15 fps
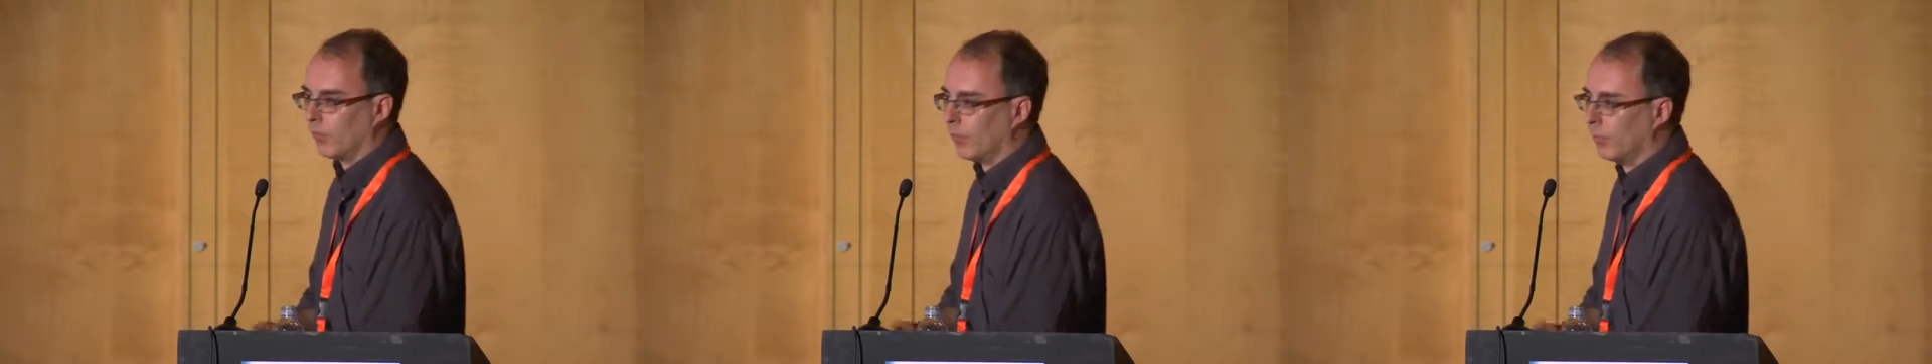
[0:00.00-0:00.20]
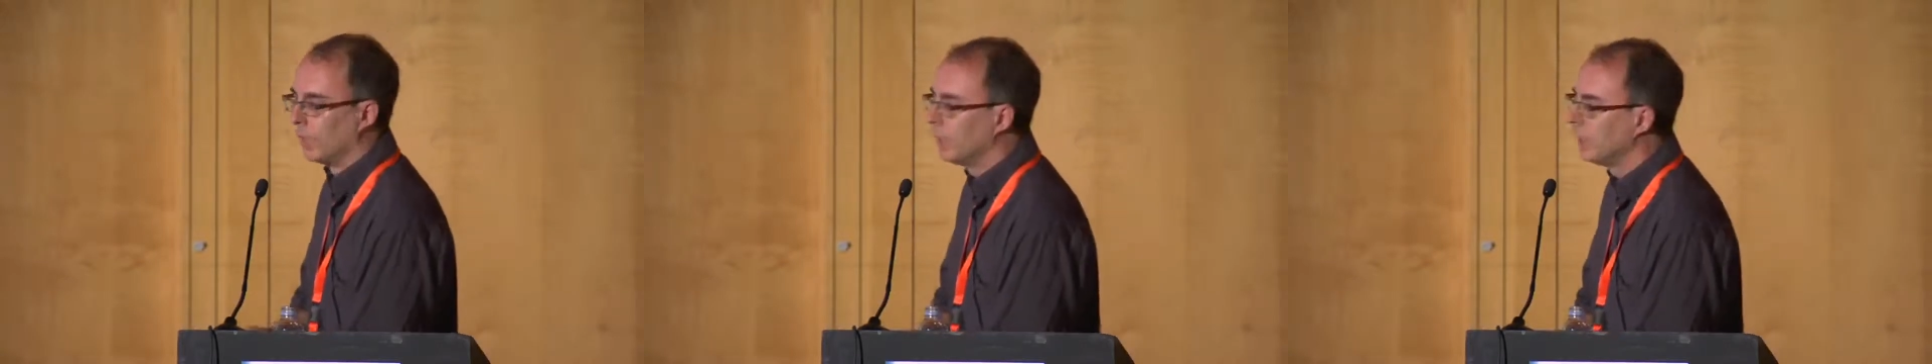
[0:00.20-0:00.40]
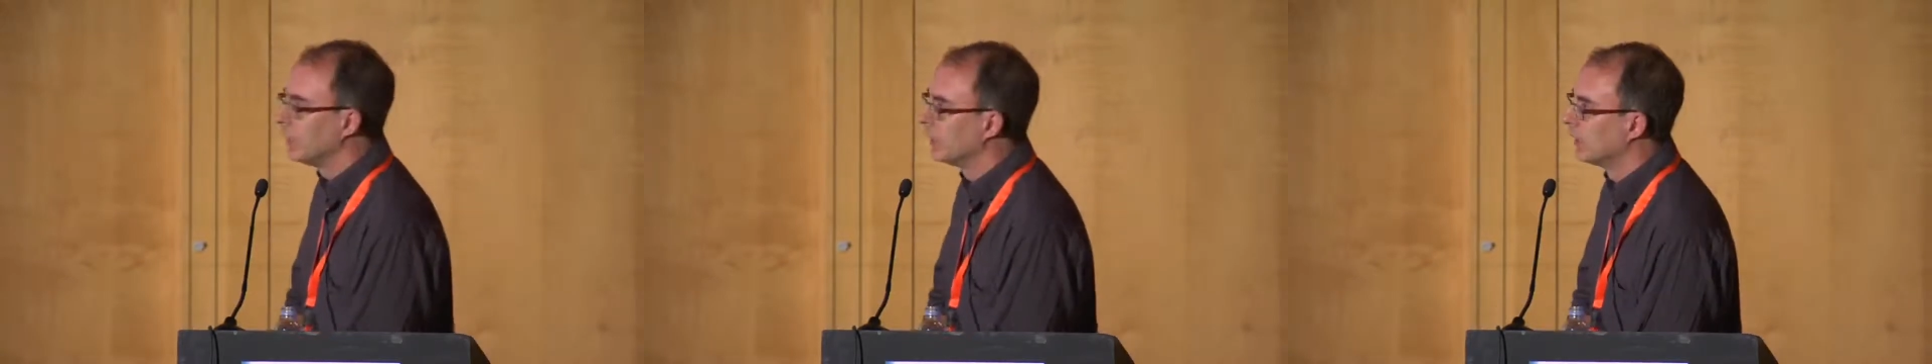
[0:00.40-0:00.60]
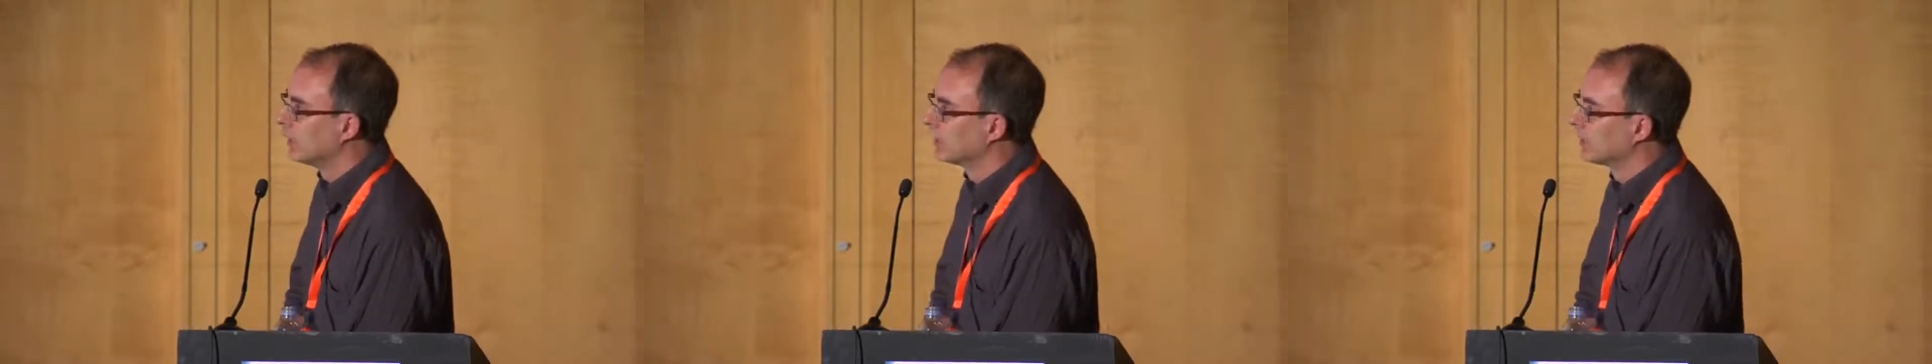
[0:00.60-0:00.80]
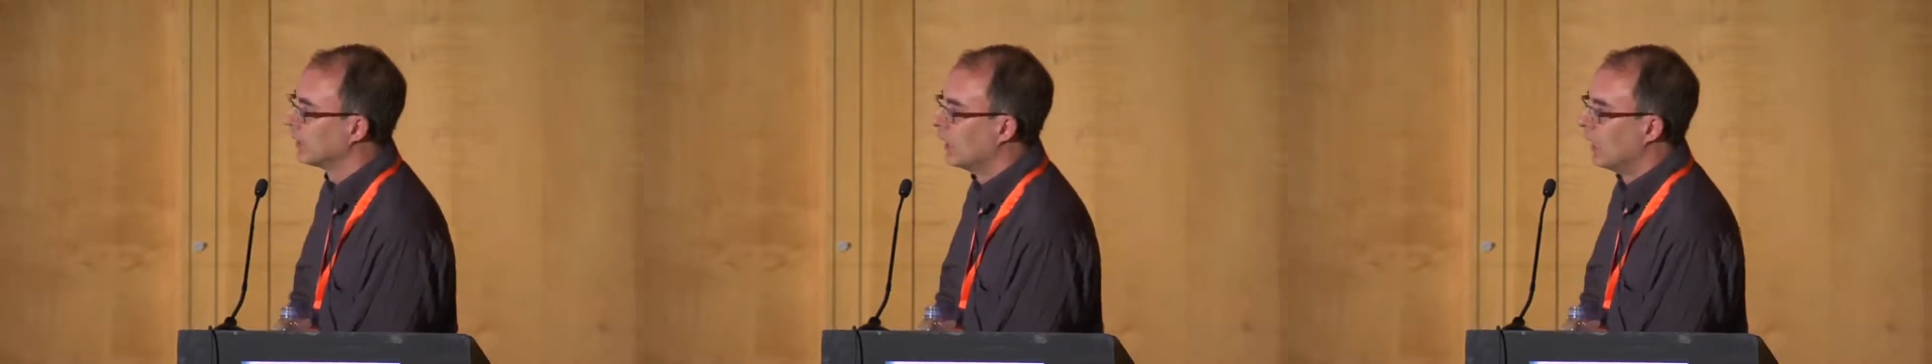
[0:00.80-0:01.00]
many
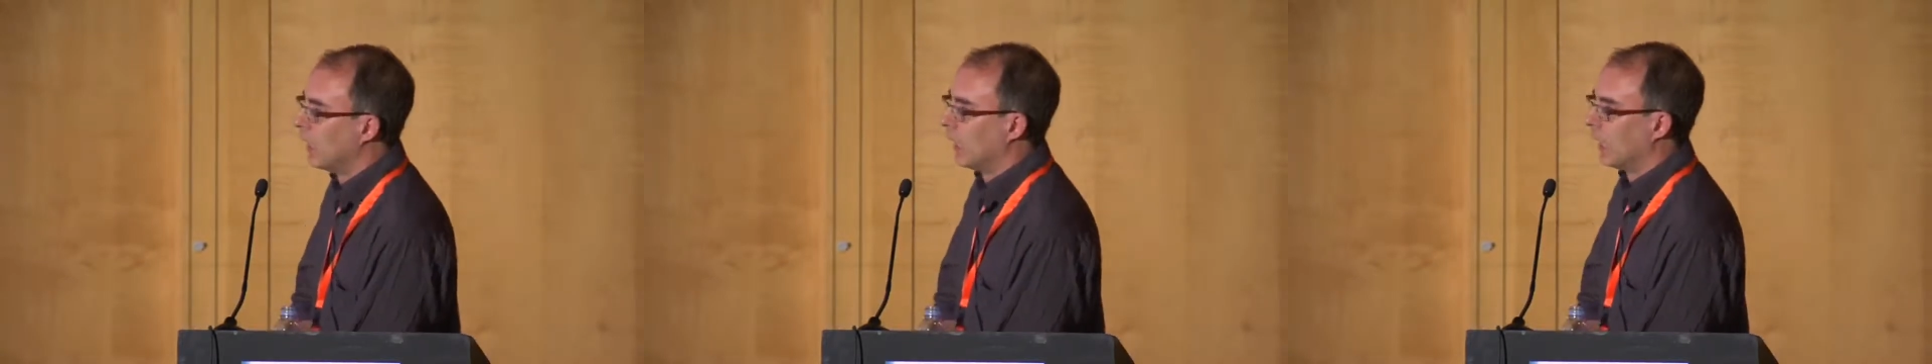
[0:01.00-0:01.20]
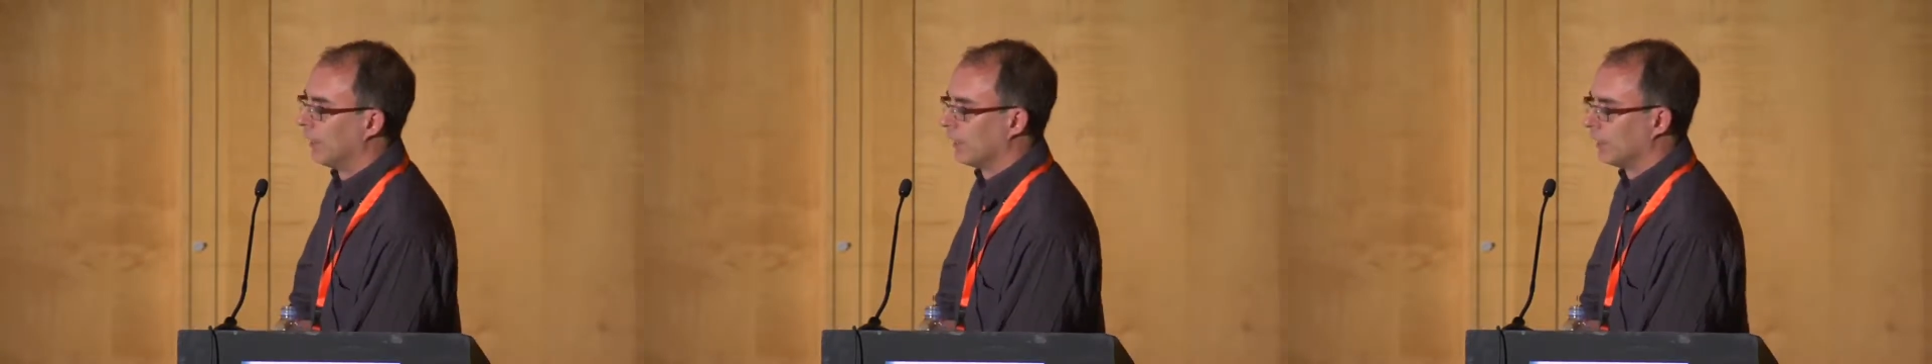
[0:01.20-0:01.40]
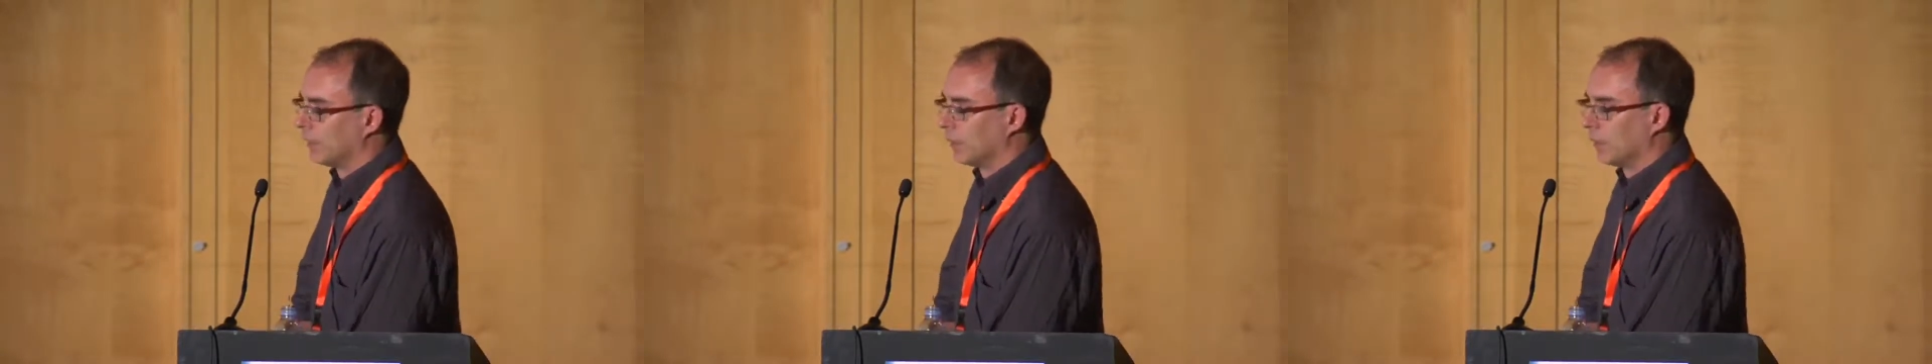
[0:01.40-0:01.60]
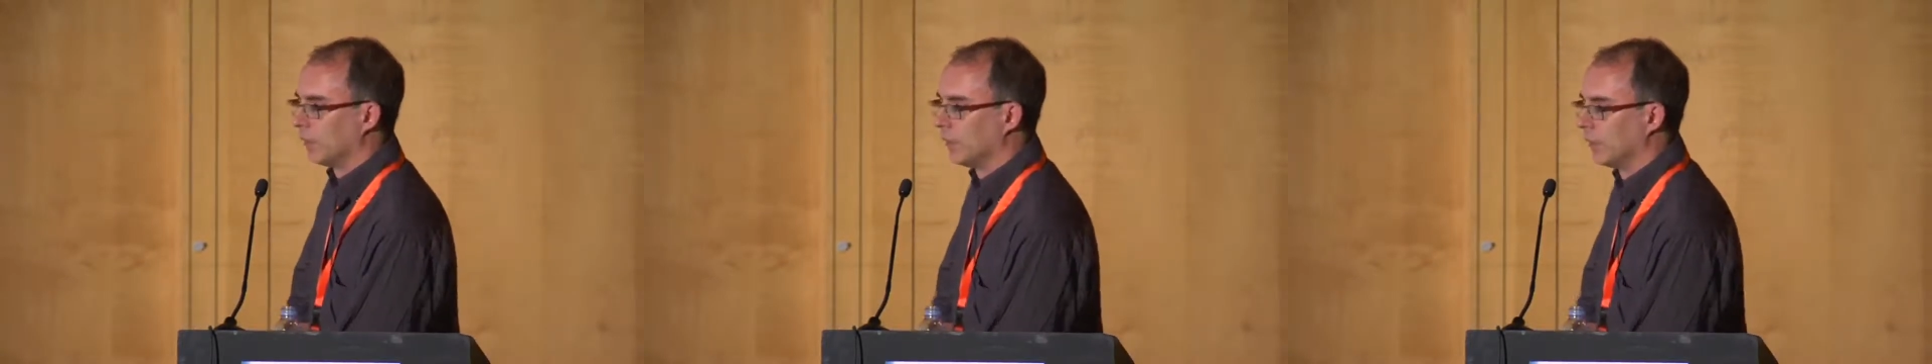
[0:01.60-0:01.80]
years, and